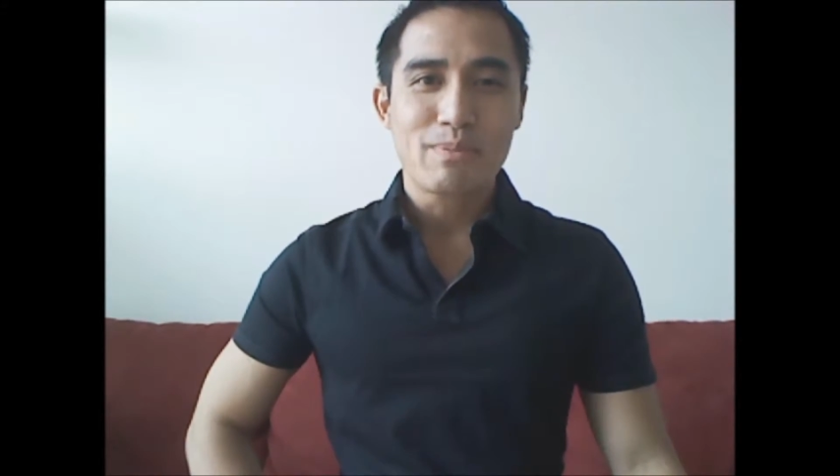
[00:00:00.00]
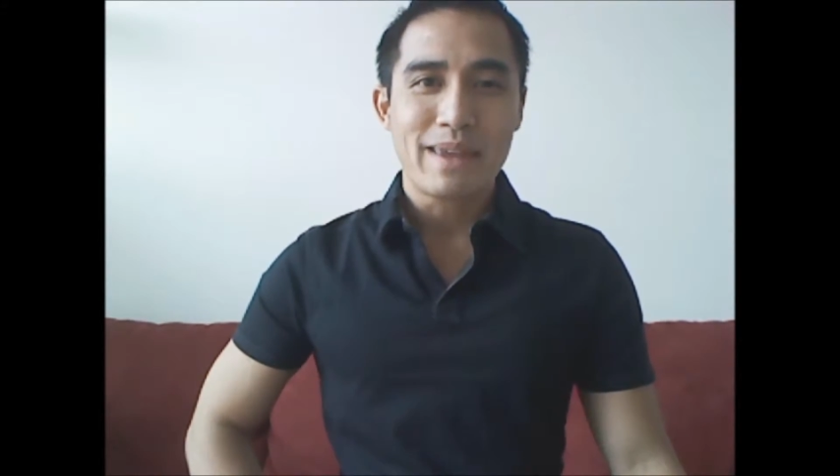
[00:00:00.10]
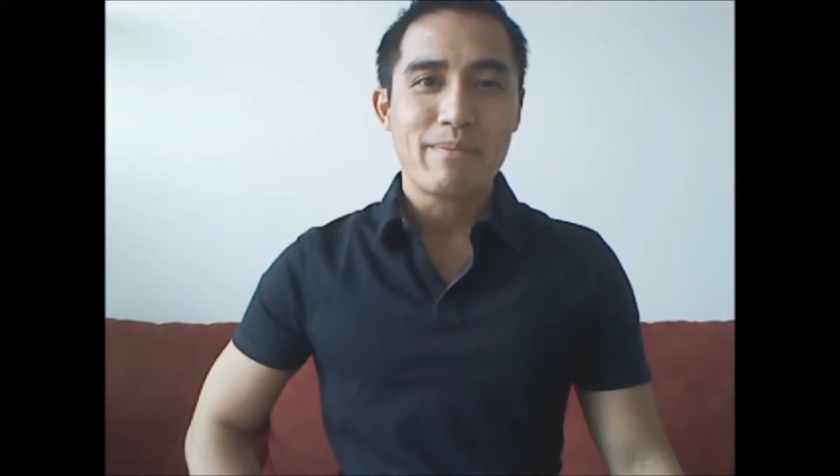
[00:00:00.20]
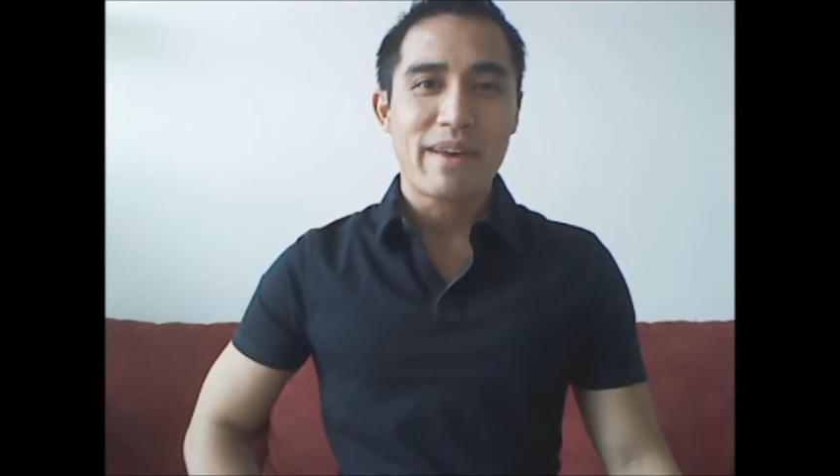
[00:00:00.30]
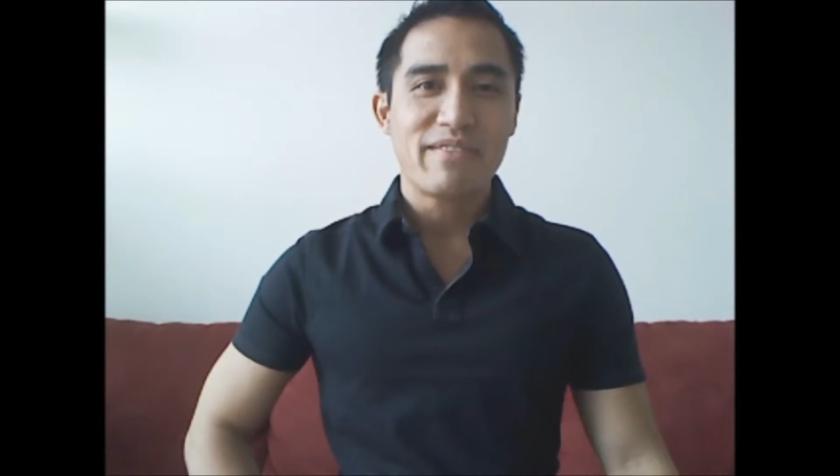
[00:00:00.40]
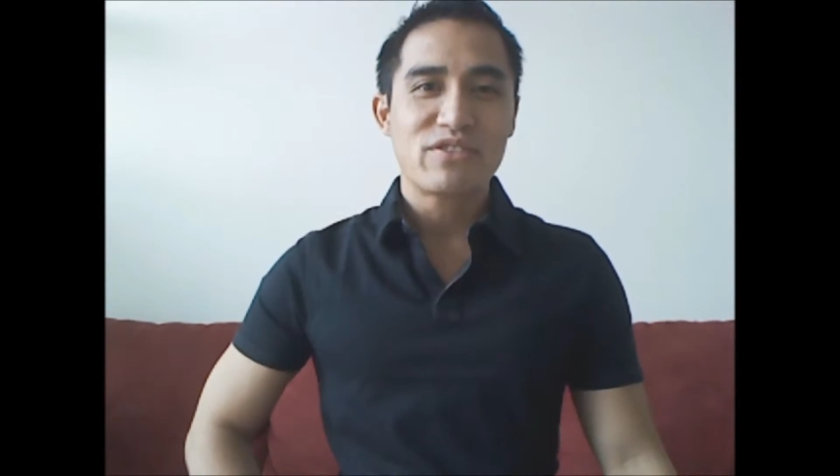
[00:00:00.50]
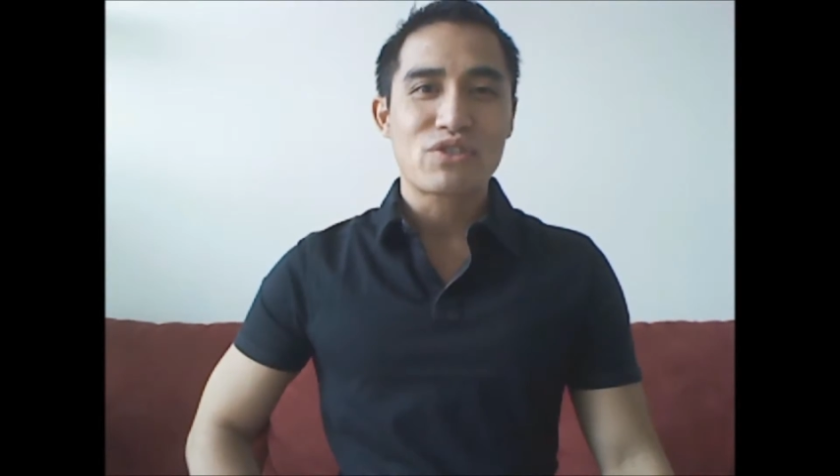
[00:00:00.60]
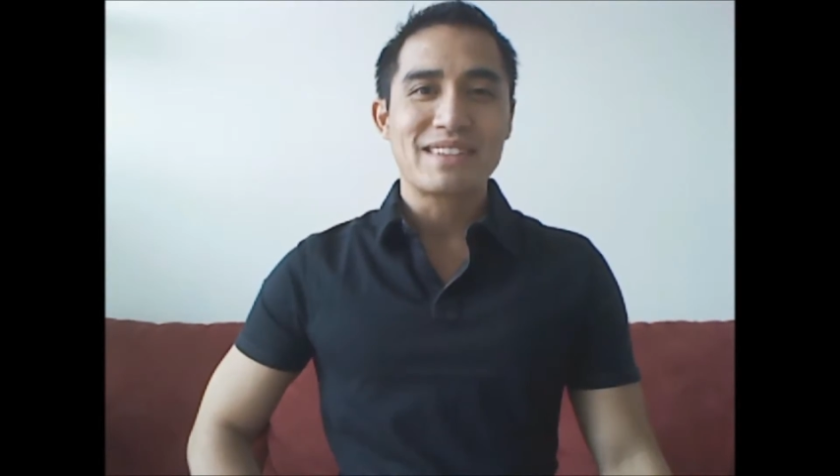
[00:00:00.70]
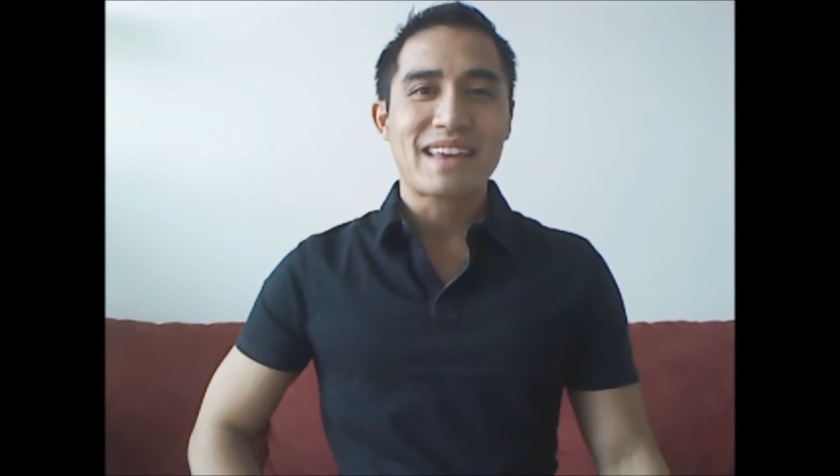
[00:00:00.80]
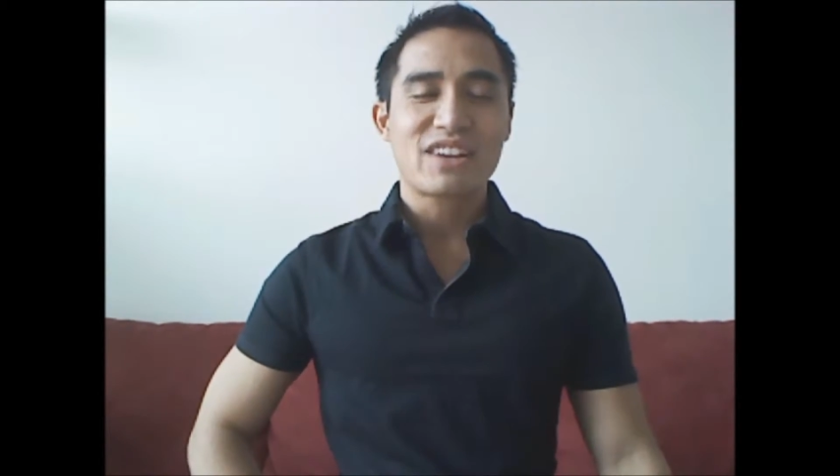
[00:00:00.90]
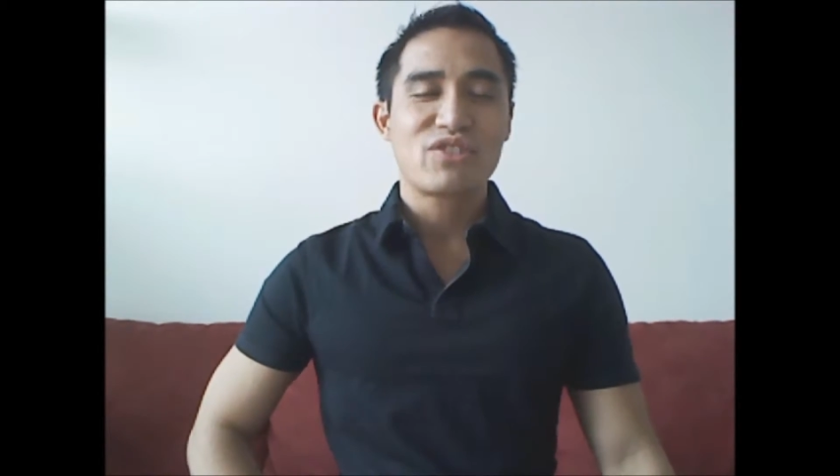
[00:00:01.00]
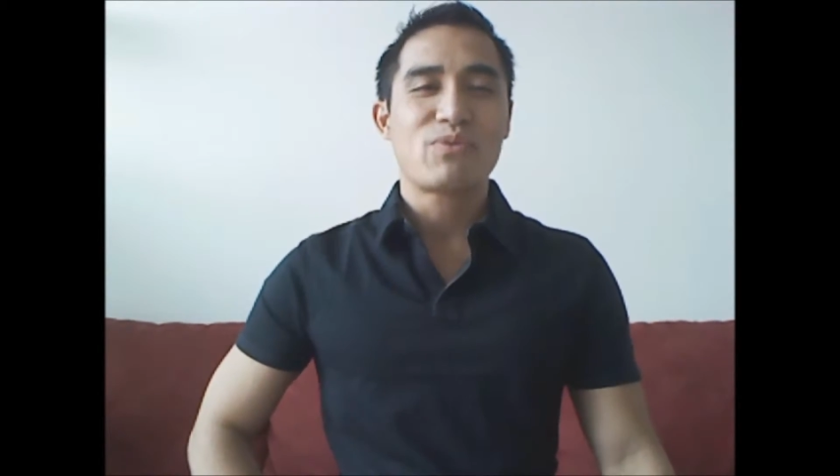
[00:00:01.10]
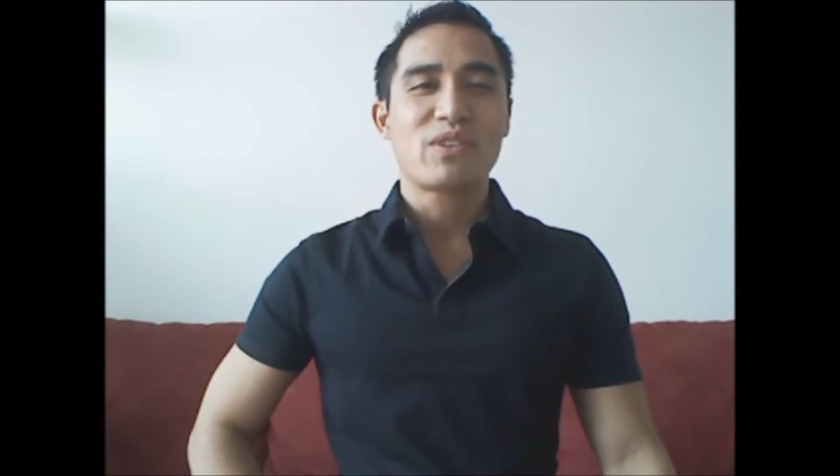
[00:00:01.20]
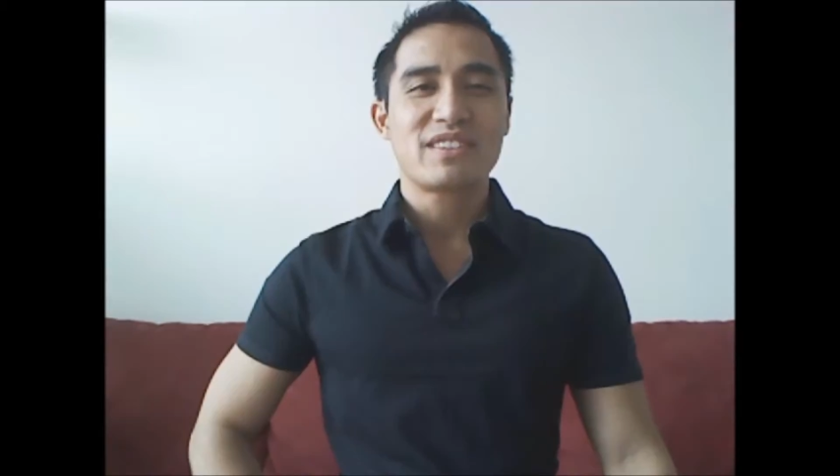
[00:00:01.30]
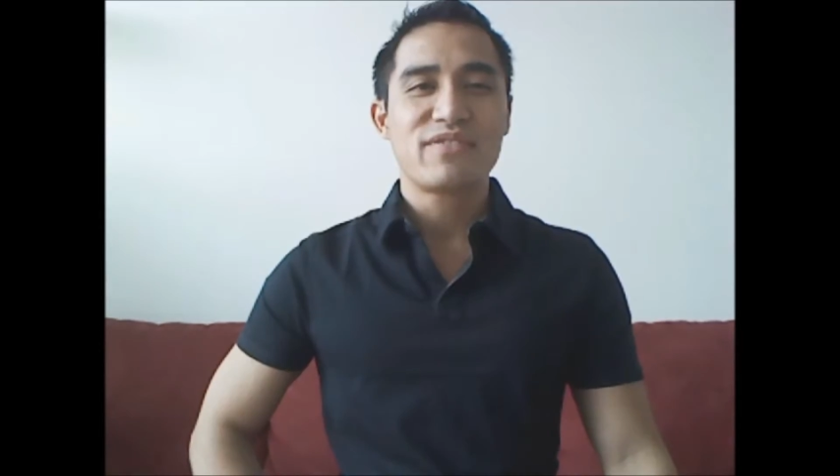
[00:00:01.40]
mid-month
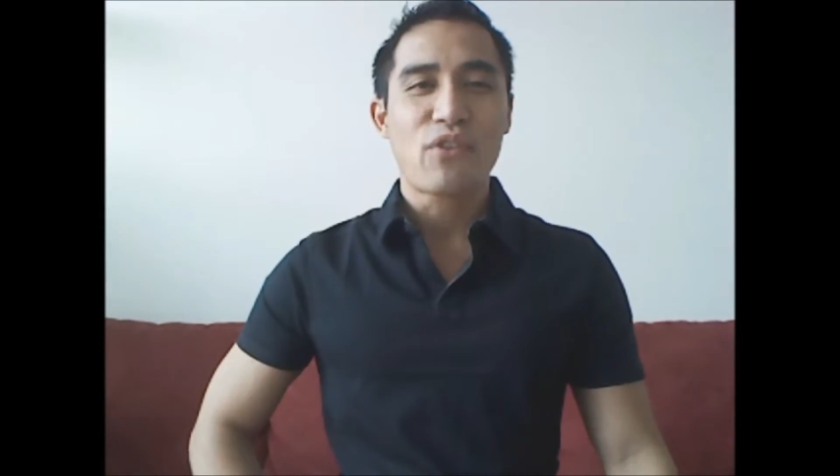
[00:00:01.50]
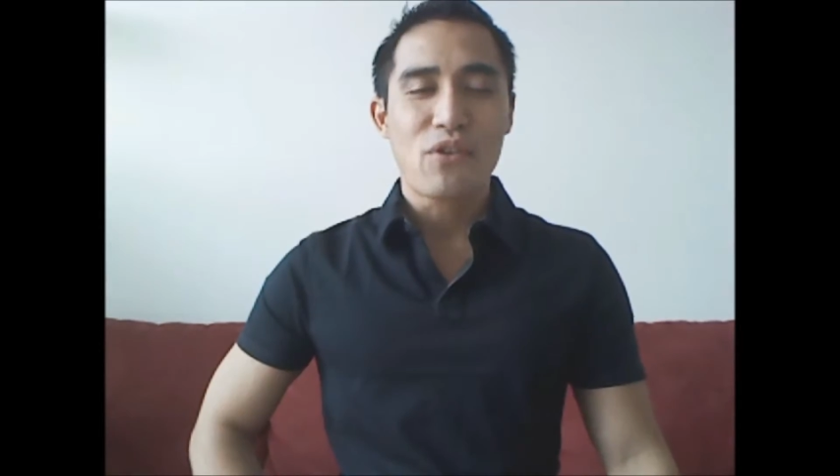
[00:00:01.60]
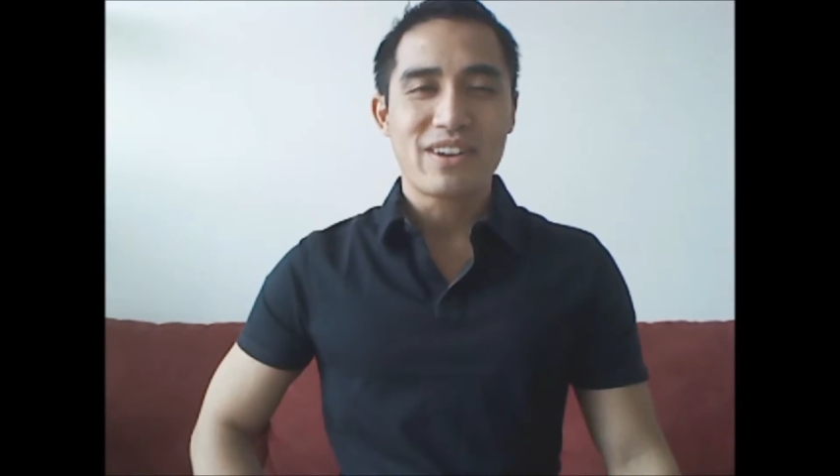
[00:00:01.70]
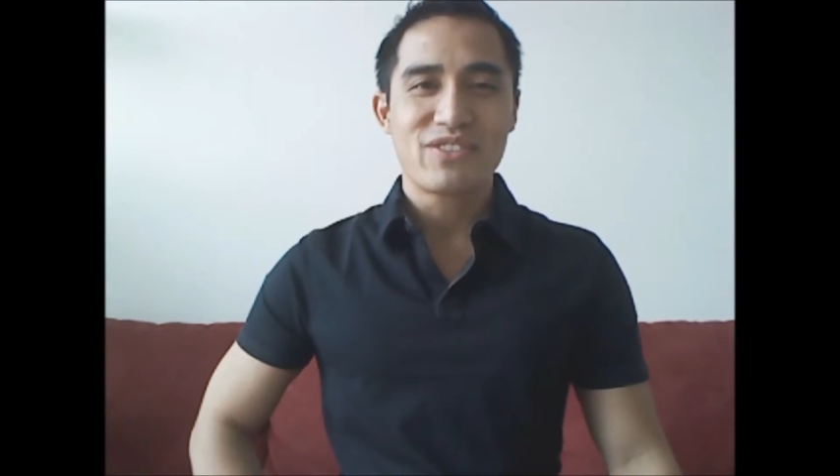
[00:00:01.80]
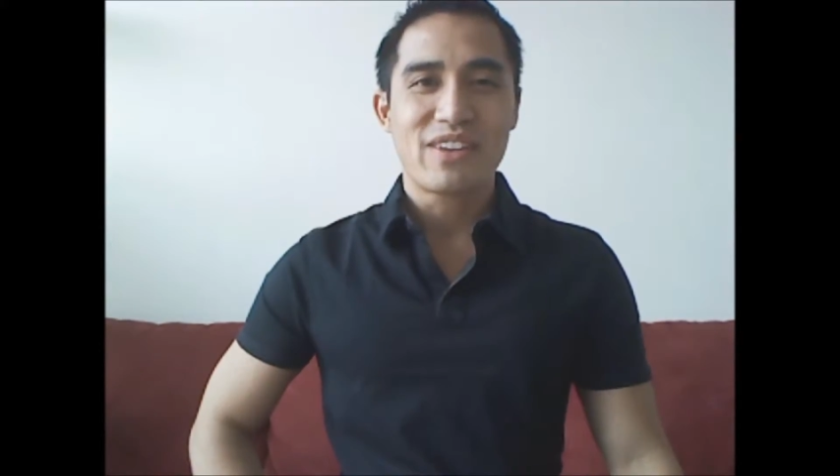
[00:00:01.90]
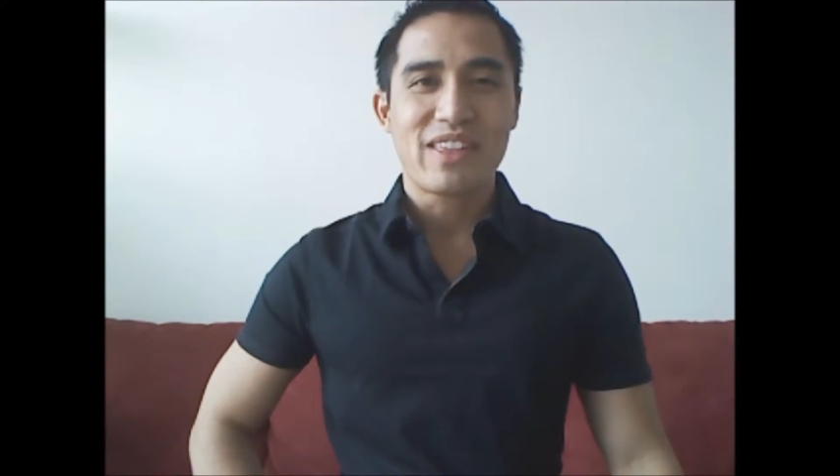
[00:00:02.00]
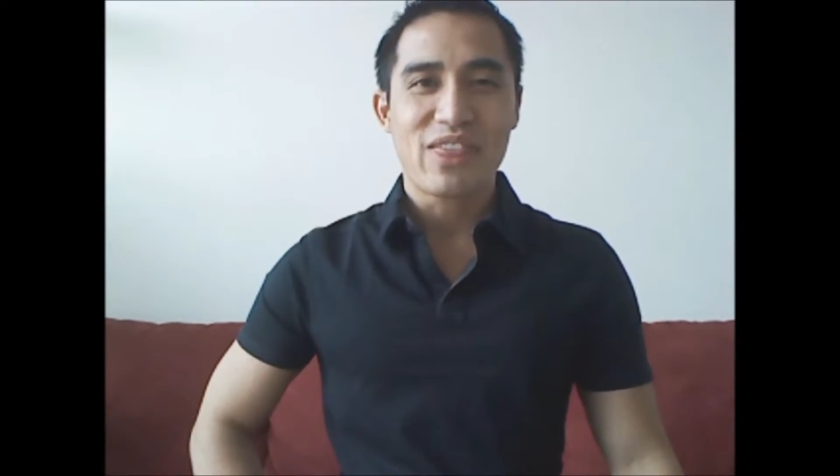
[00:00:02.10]
transaction was four hundred